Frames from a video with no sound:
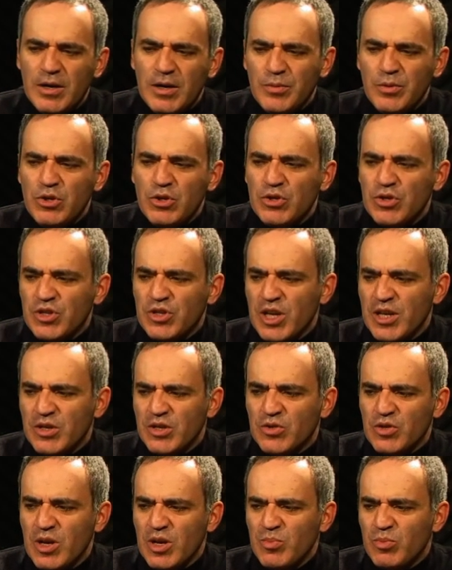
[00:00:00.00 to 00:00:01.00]
reach
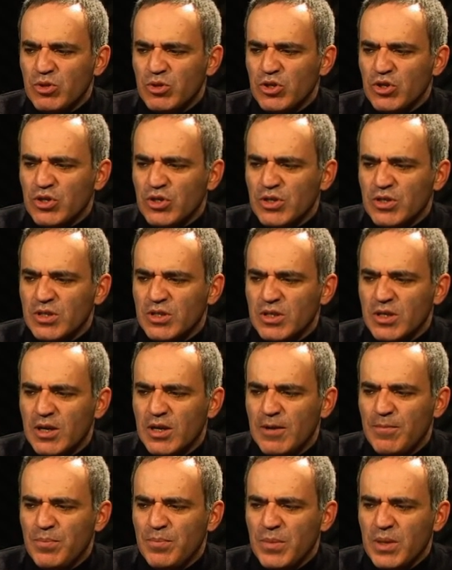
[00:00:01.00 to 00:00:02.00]
the same positions
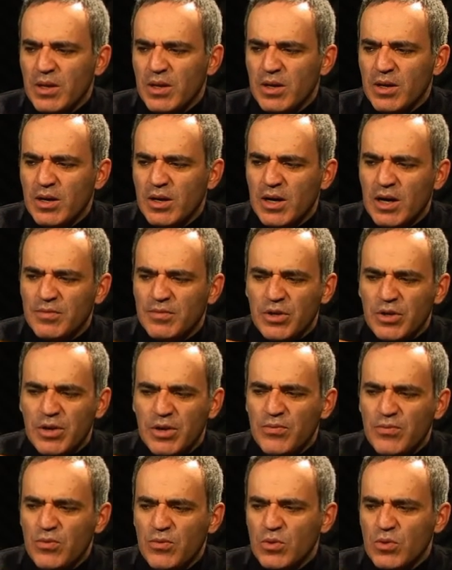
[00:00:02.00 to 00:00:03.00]
after
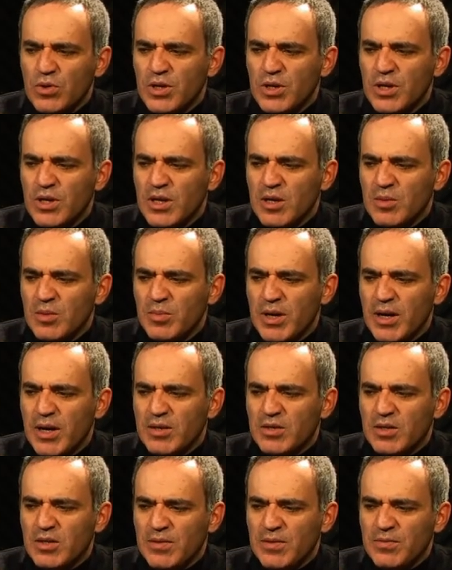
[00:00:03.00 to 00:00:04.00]
f4.
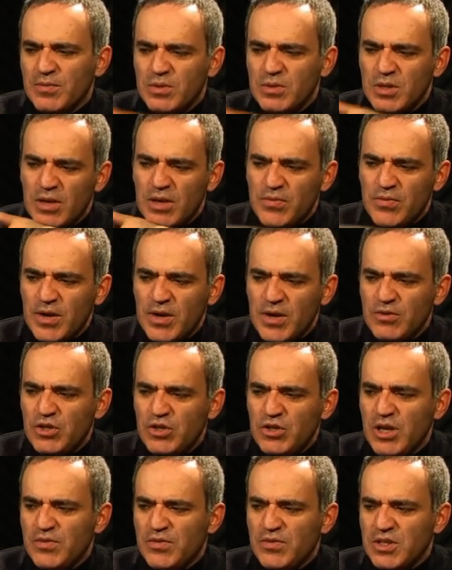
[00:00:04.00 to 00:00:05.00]
But after f5,
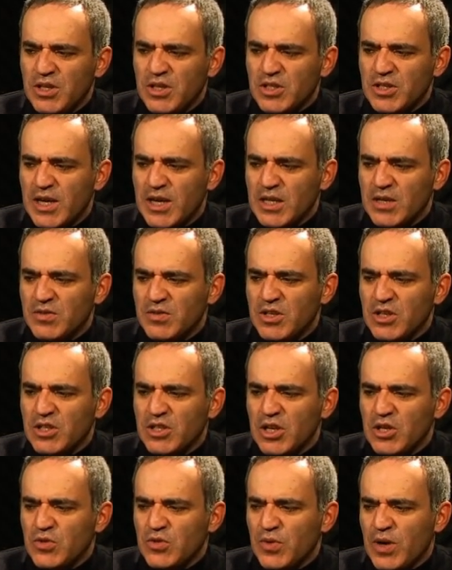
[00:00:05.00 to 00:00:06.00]
gf6, knight f6,
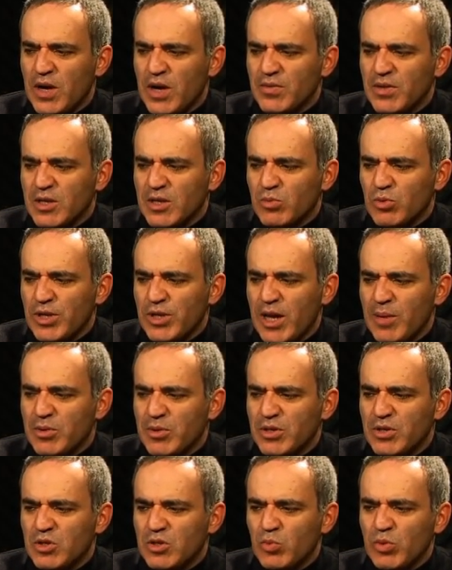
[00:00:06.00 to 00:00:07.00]
h5, that's what
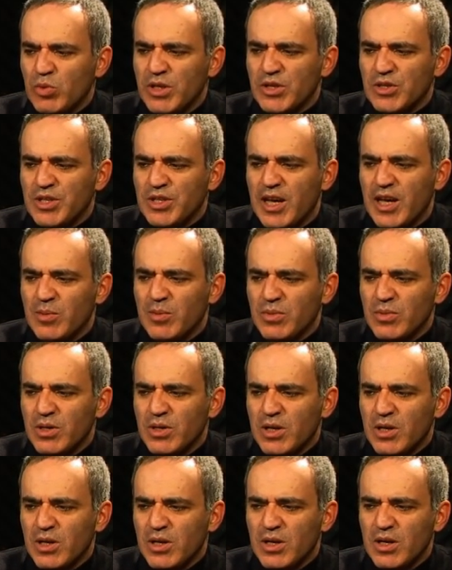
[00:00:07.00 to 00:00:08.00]
happened in Swidler's game,
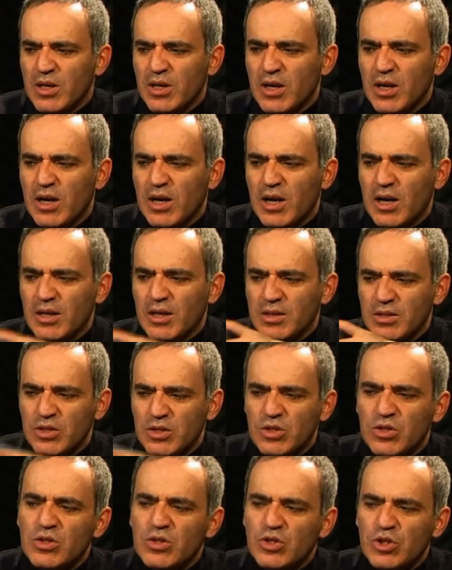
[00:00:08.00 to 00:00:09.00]

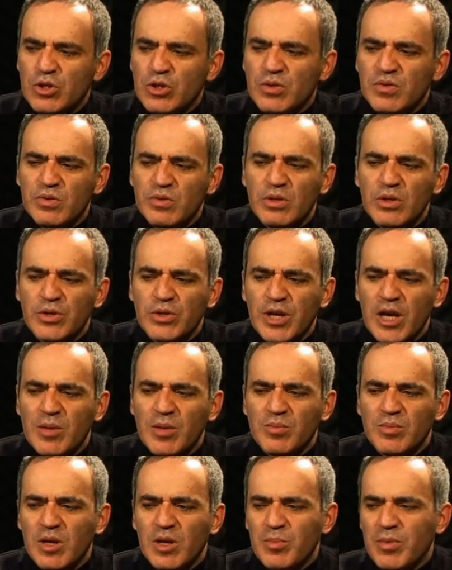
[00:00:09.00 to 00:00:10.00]
this Shiro Swidler
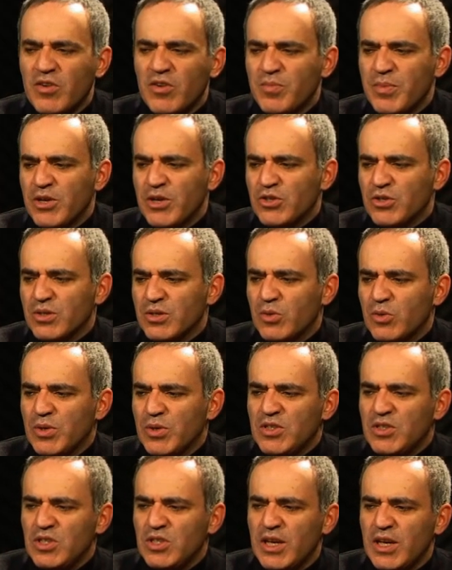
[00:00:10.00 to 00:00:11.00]
game above mentioned.
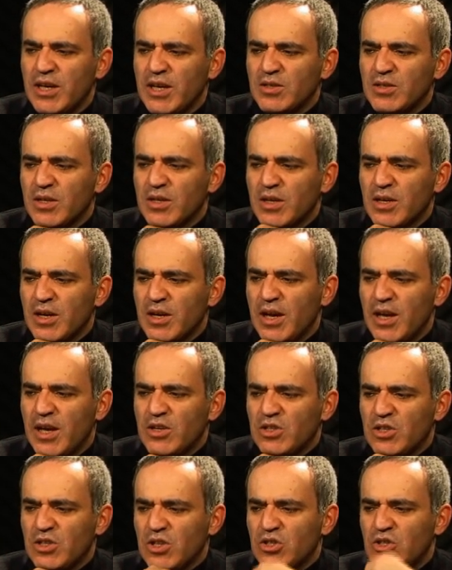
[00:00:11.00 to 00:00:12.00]
Queen c8,
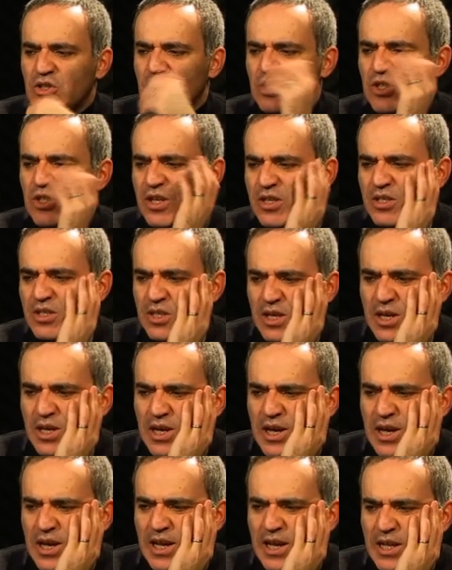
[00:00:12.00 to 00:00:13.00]
h6, g6,
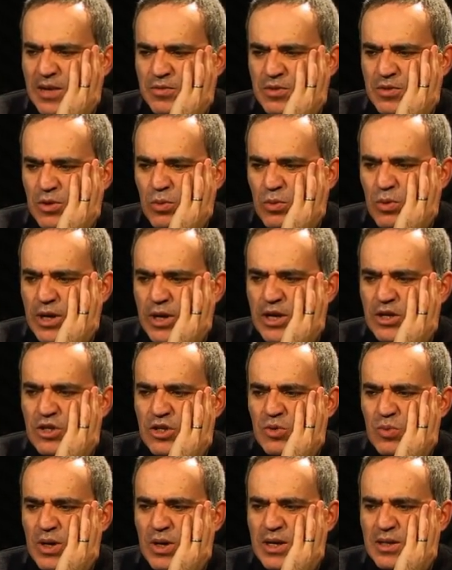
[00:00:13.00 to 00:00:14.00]
and after rook a
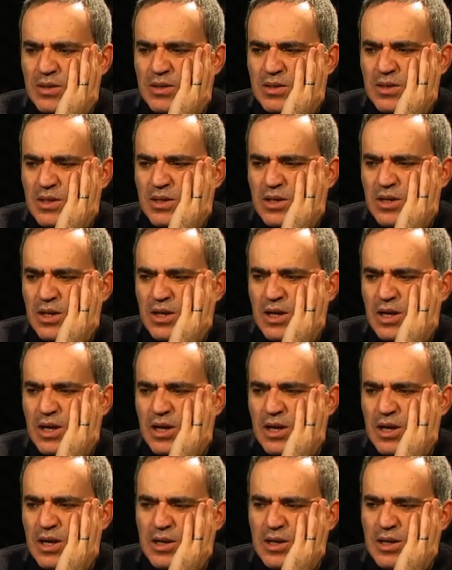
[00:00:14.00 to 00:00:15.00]
g1,
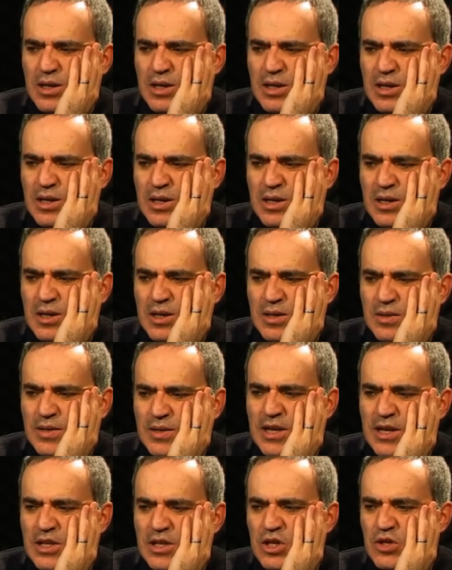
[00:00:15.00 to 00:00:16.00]

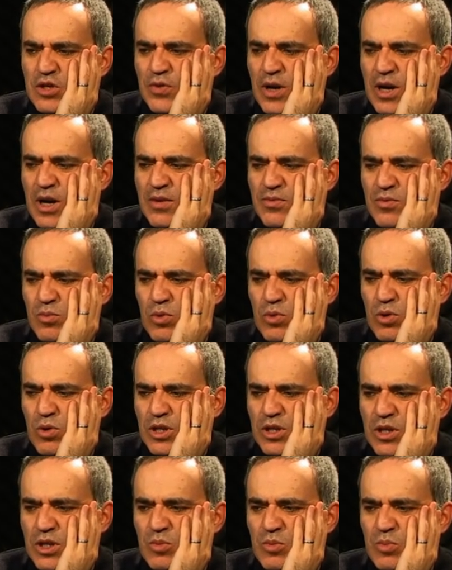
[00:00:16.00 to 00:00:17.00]
knight h5
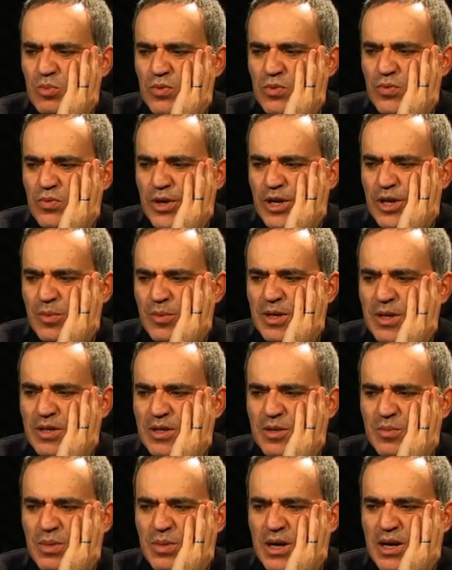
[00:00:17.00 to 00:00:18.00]
was a good move
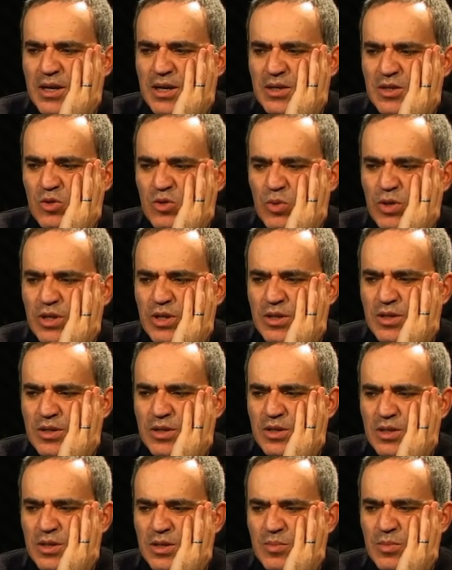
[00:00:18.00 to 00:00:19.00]
recommended by Swidler,
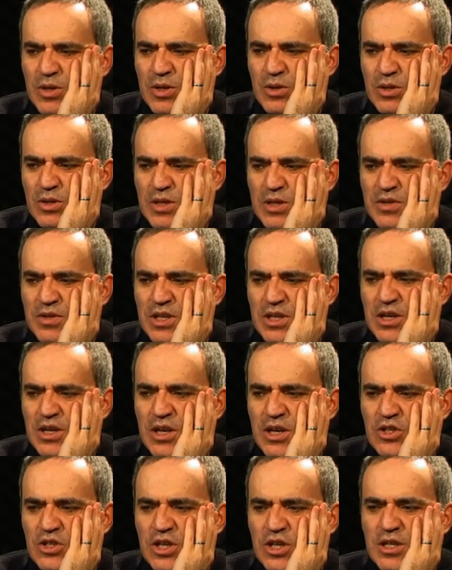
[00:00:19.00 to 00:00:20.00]
because after king
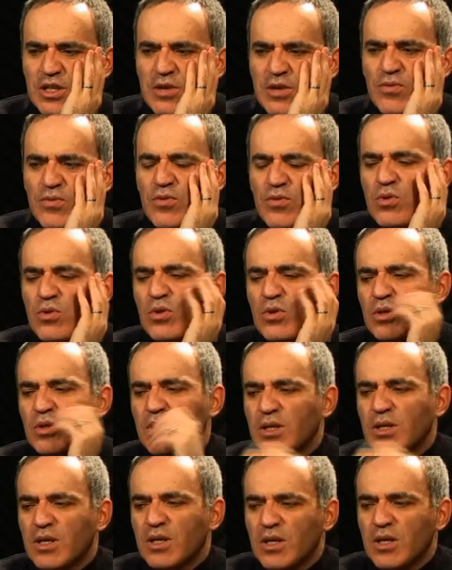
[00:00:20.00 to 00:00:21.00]
h8, f4,
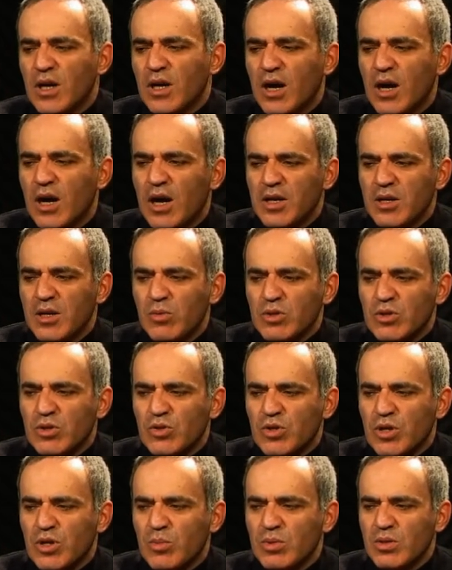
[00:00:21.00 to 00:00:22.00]
he was in
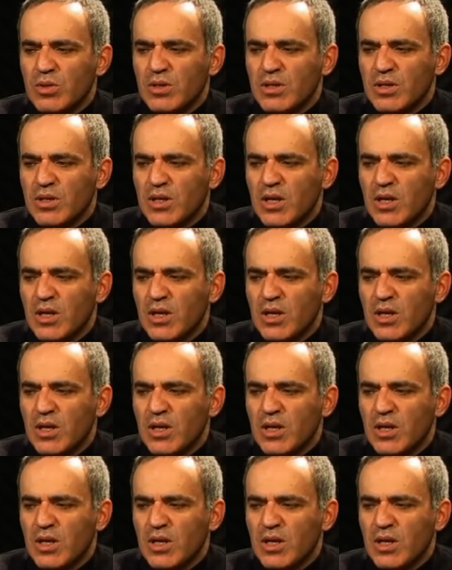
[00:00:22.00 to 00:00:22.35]
trouble.